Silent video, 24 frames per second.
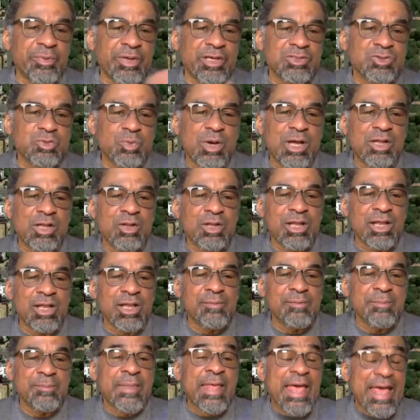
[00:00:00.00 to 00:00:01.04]
as well.
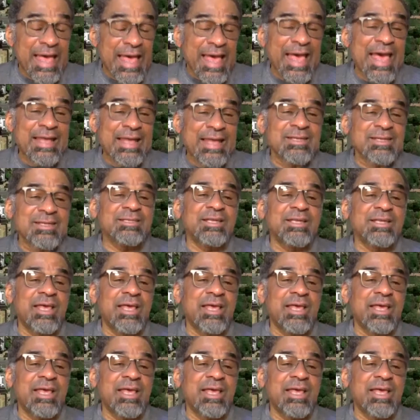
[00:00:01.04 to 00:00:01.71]
And